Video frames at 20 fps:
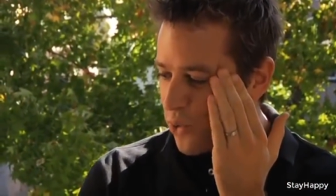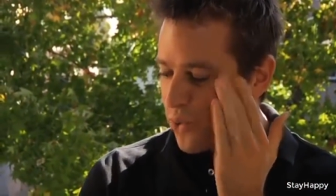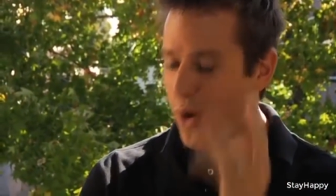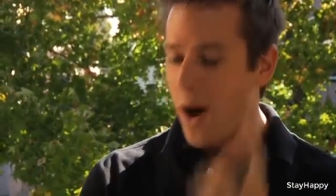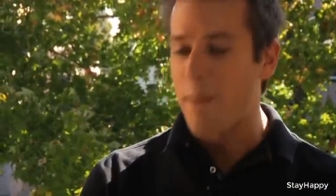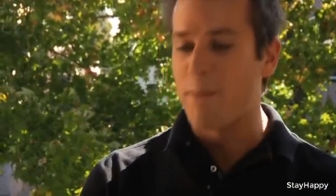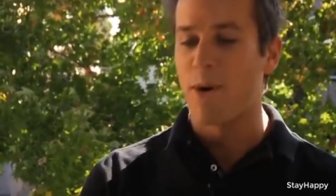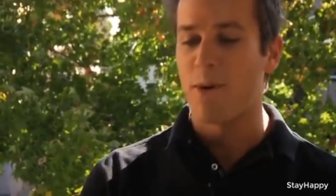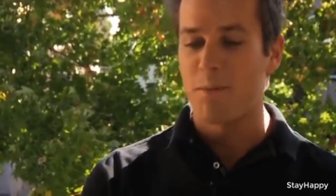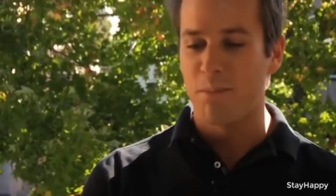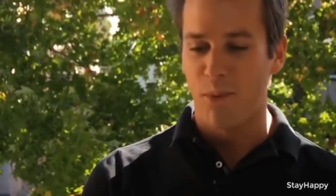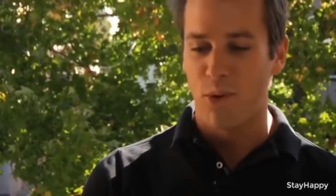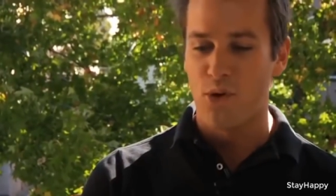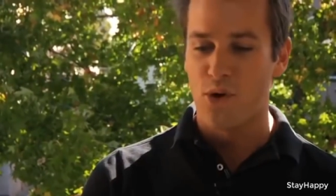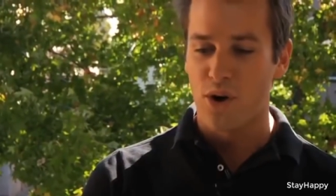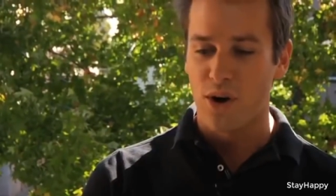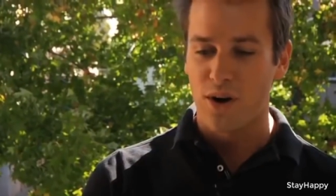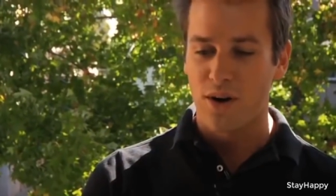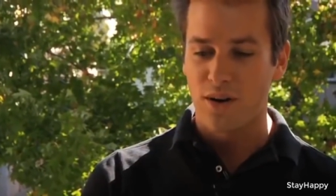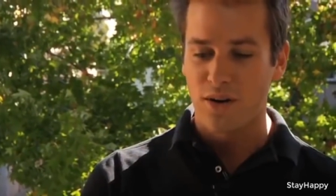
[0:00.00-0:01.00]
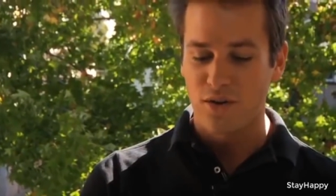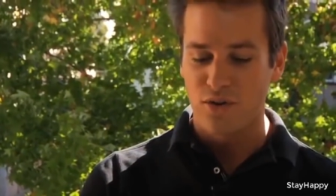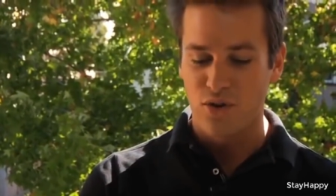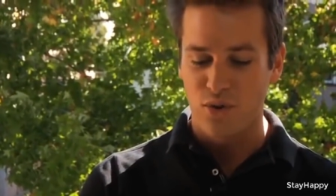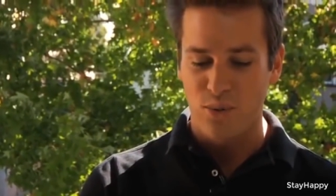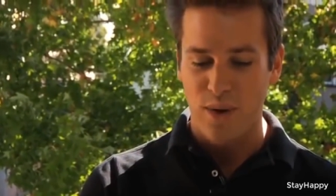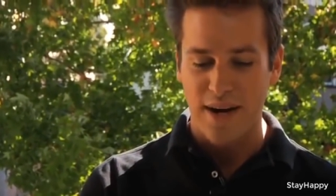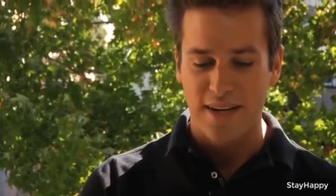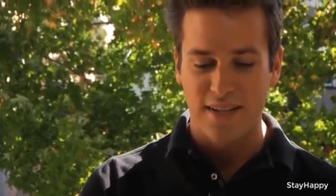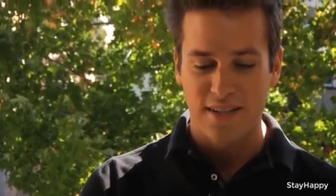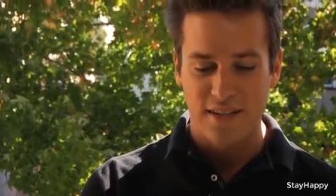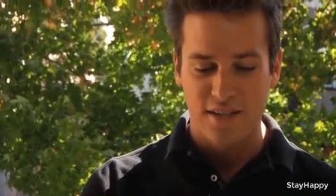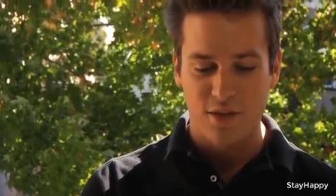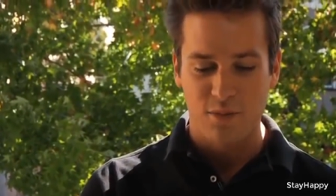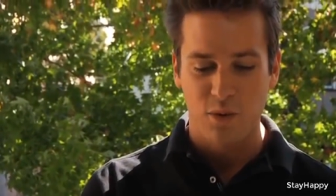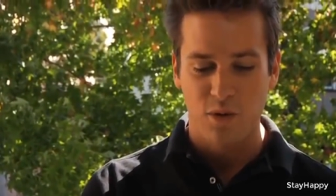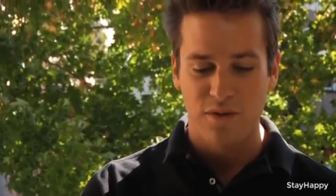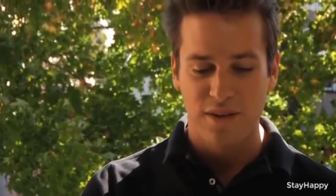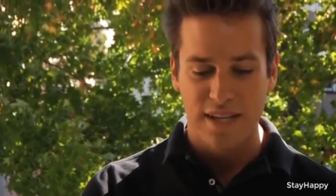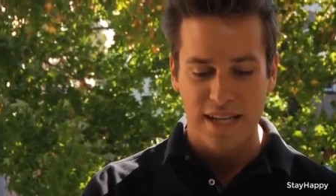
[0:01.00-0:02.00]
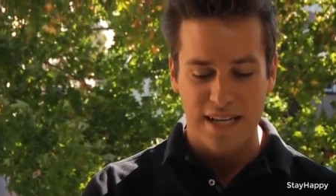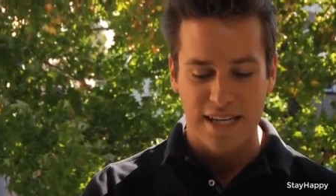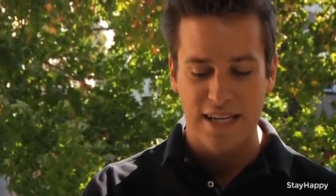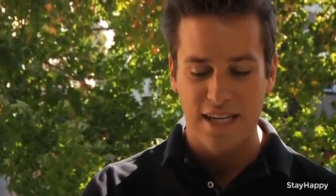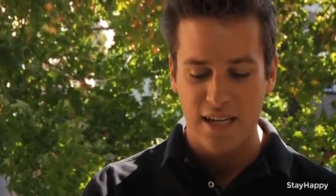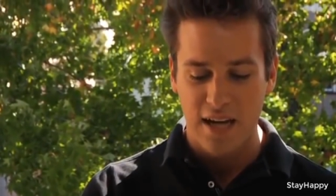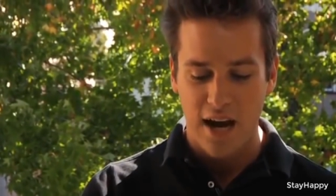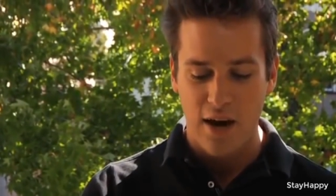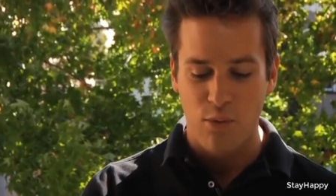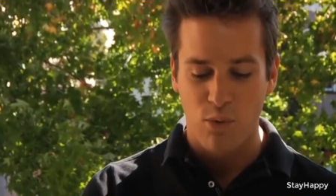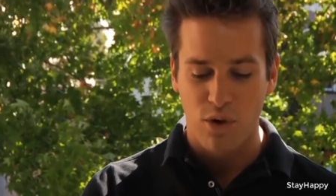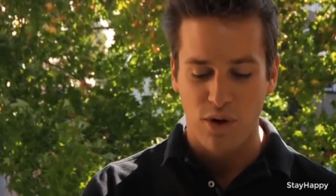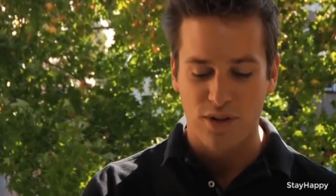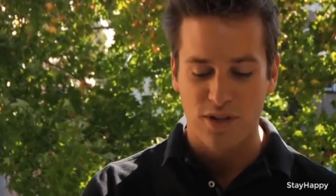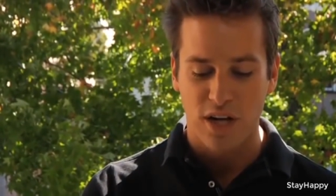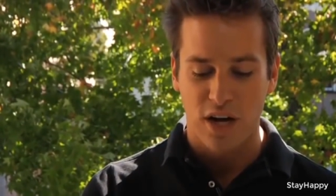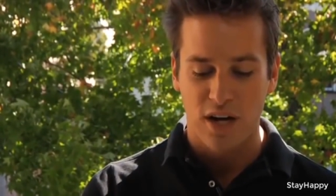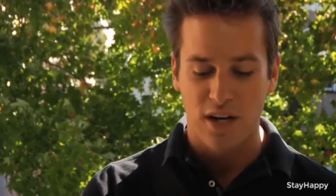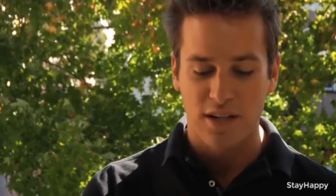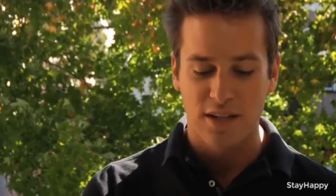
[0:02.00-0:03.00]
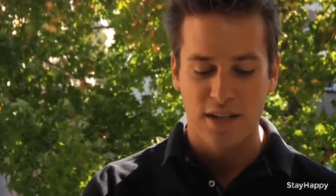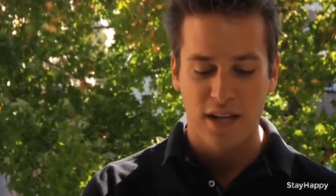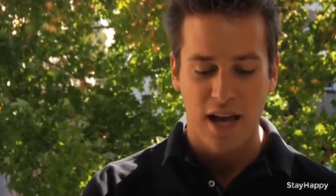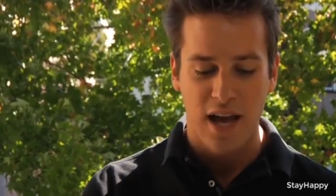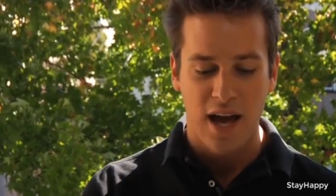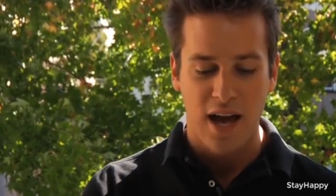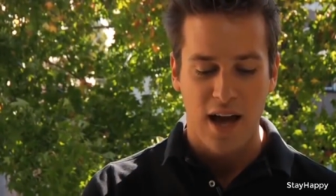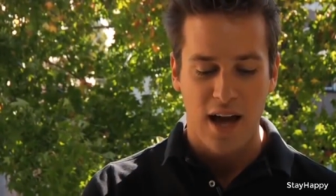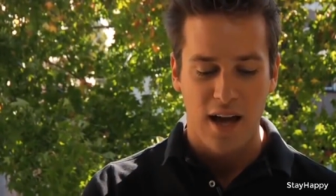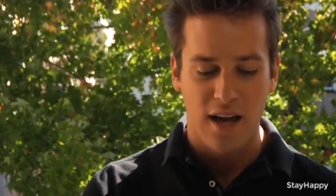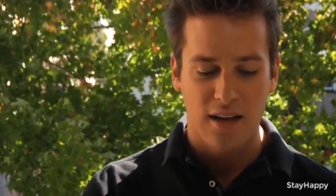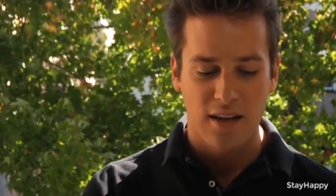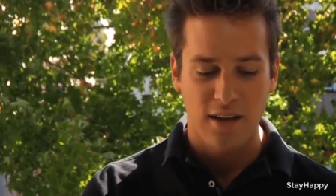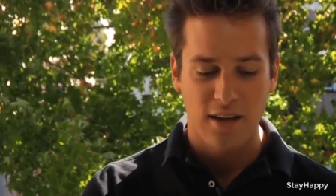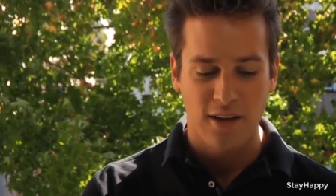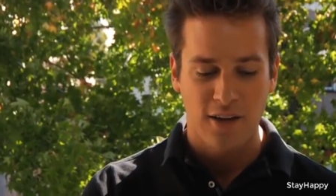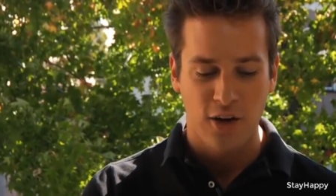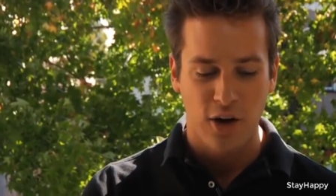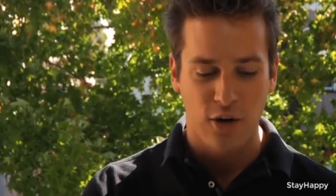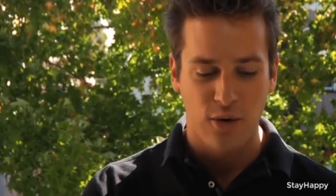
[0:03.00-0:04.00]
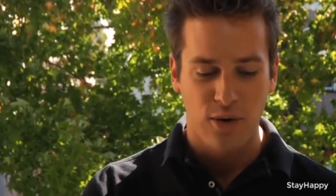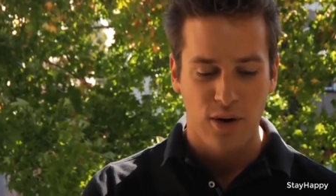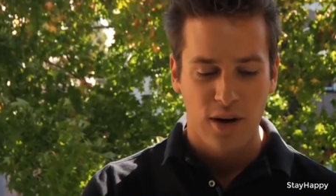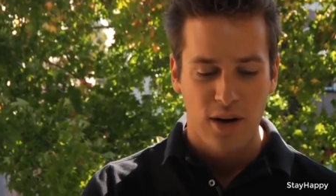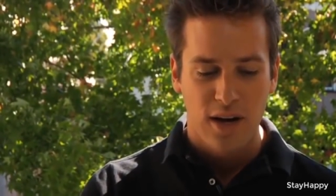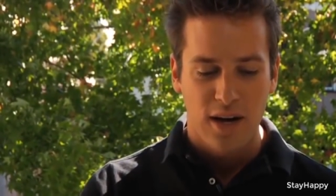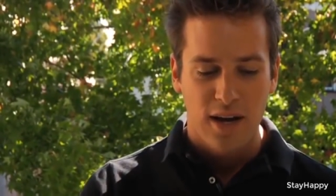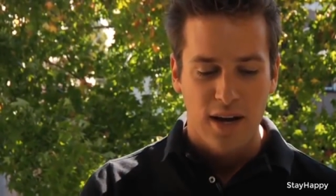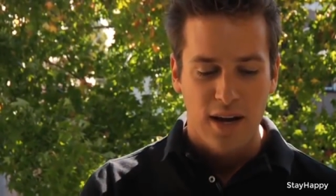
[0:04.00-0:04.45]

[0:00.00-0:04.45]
Robert Moore directed this movie that he and I worked on, uh, you know,